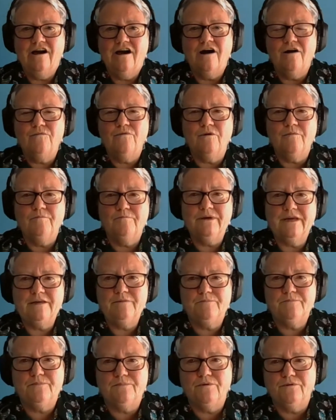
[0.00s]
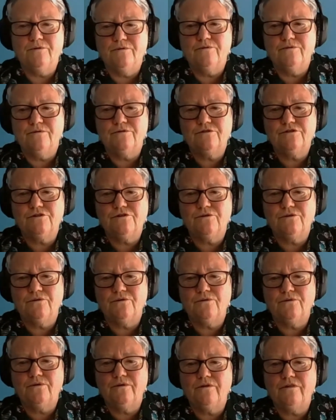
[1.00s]
I want people
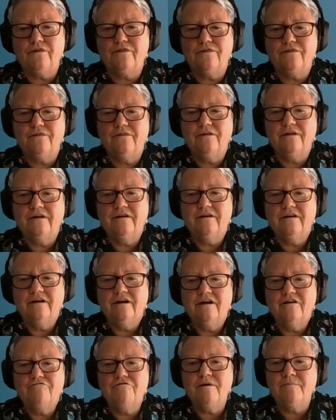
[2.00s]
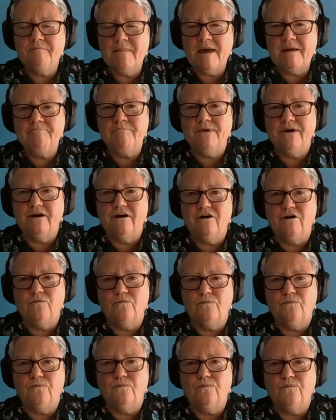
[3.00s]
to remember
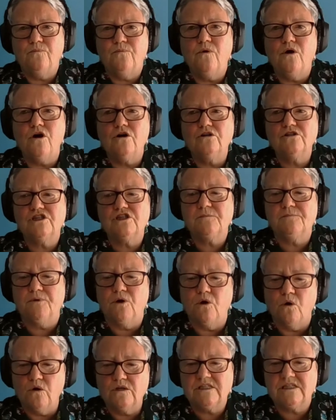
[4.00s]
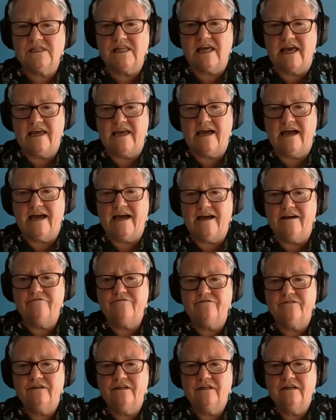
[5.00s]
what supports they have
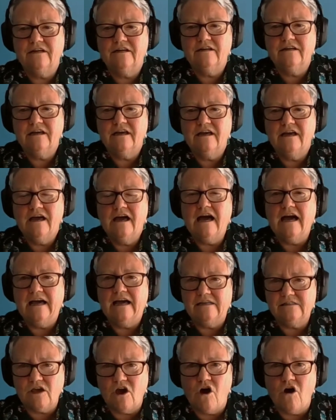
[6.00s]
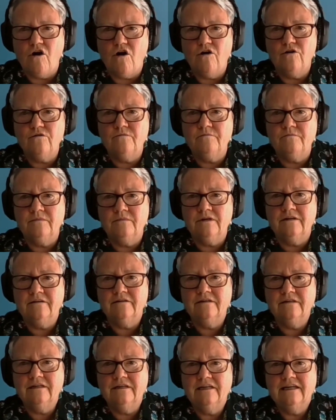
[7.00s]
at home,
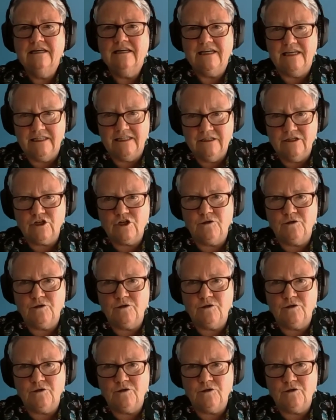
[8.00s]
in the